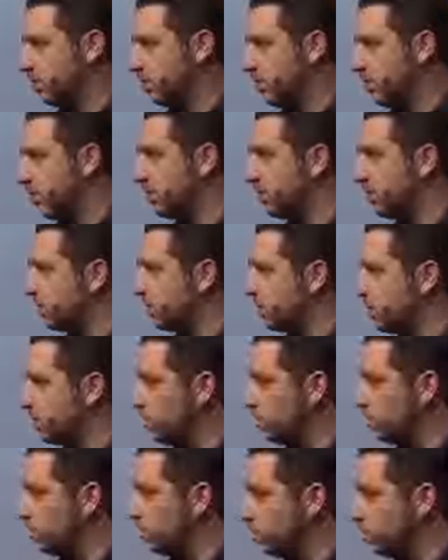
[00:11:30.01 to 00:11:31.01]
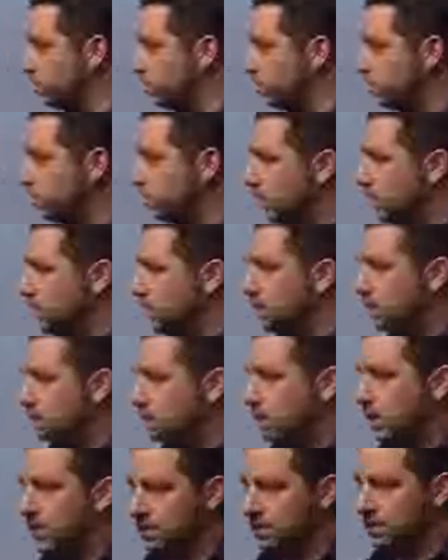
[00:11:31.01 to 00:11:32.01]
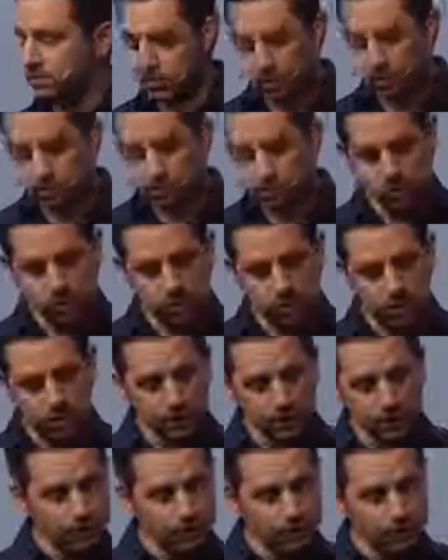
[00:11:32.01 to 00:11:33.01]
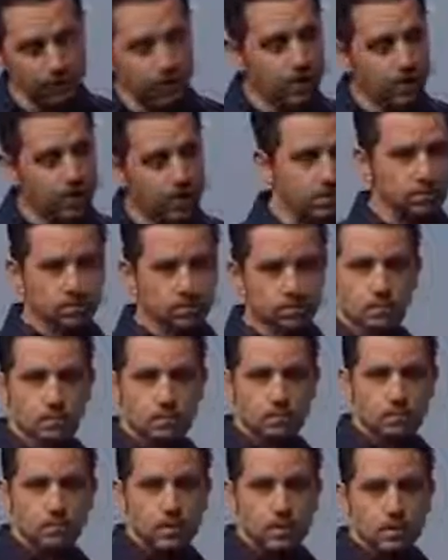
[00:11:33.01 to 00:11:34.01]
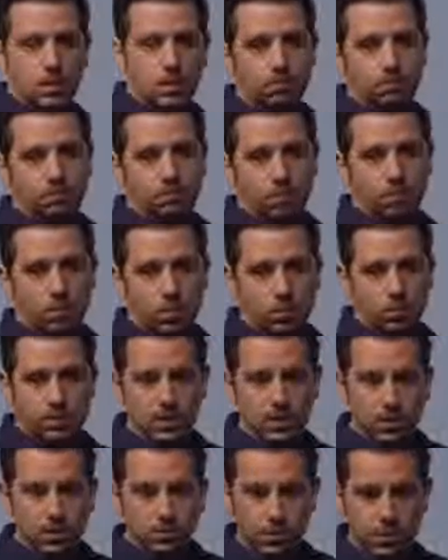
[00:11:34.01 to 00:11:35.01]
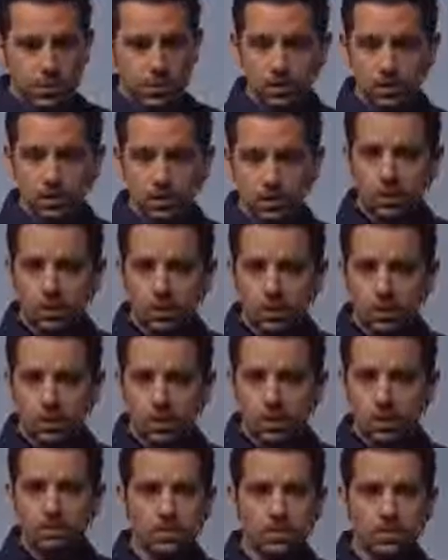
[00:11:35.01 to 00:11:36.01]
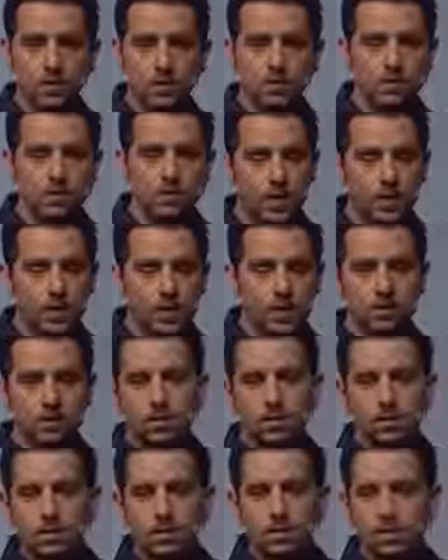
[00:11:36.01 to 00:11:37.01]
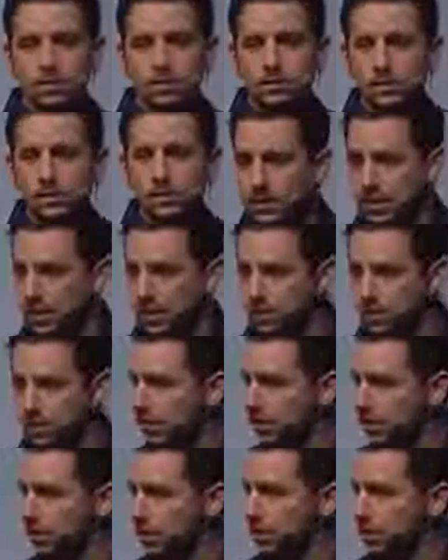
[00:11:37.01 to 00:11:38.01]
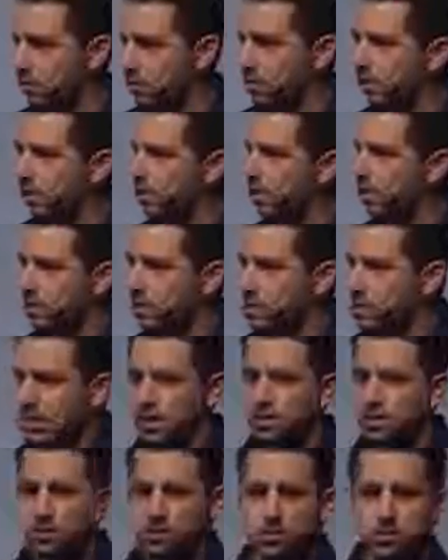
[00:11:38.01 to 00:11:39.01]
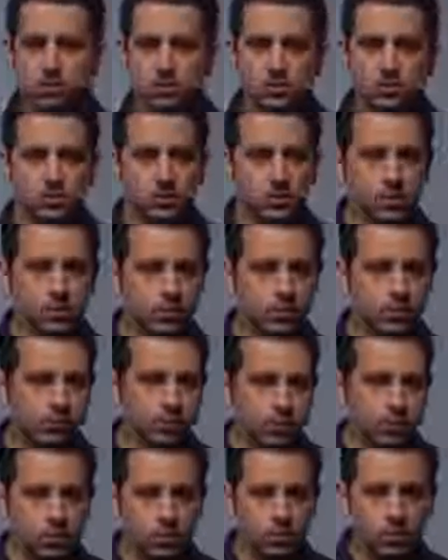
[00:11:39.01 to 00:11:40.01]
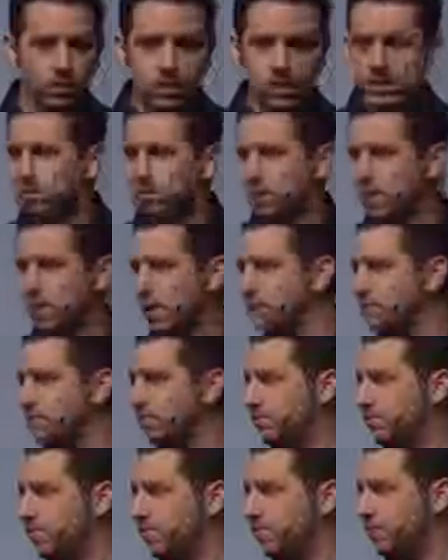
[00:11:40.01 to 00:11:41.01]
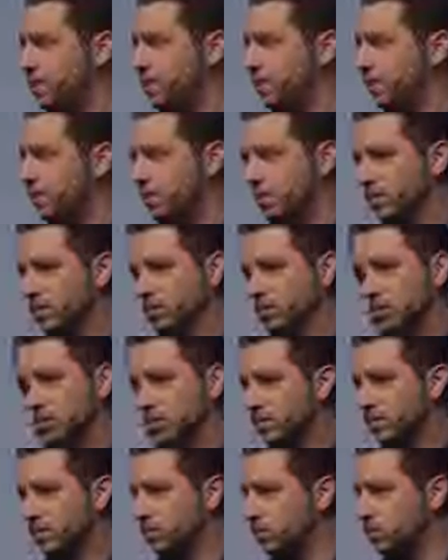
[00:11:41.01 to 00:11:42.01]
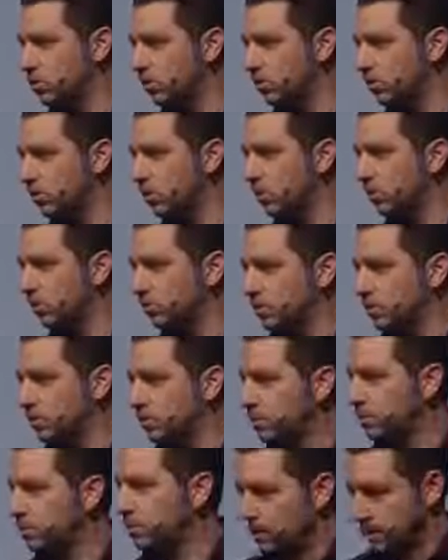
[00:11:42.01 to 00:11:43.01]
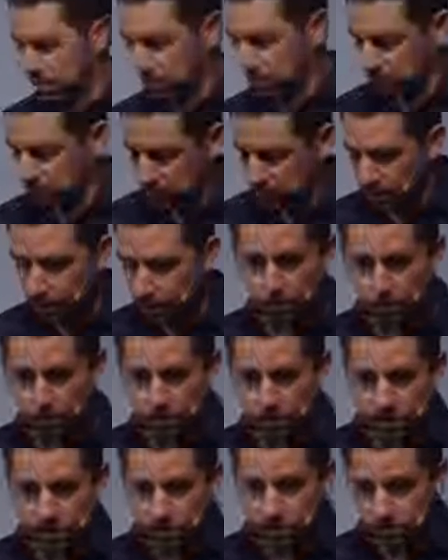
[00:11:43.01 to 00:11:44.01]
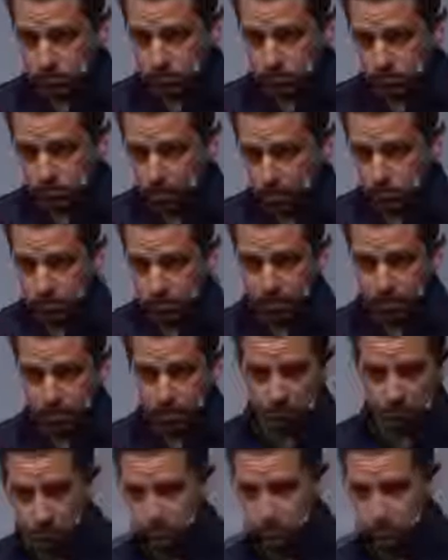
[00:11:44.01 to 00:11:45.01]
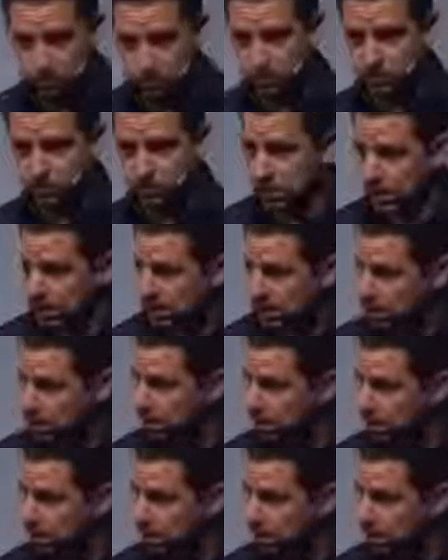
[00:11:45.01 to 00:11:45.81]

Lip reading: love with Surface. It clicks right in. It forms like a book. It feels great. It's elegantly integrated and it looks beautiful. It's wrapped in fabric, so it's super comfortable. And I'll talk about Type Cover 2 in just a minute,